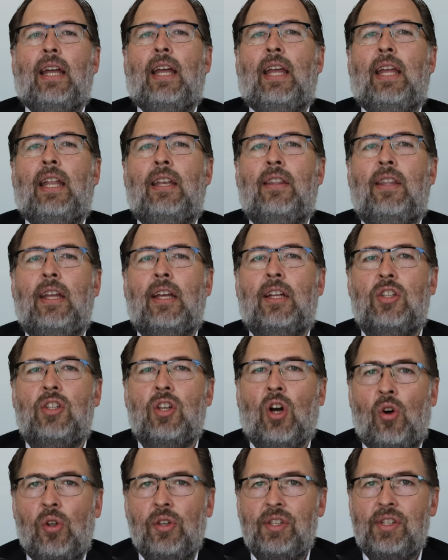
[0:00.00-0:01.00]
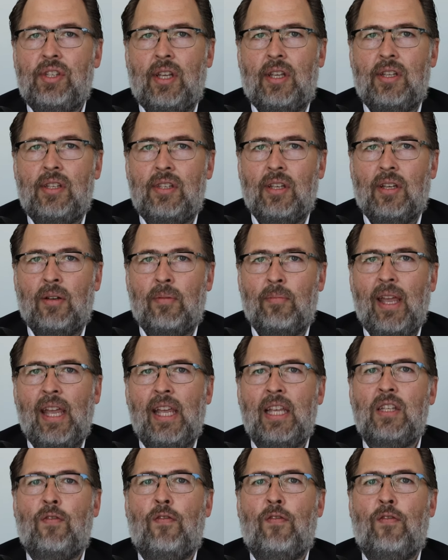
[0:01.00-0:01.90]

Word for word: in the adult system is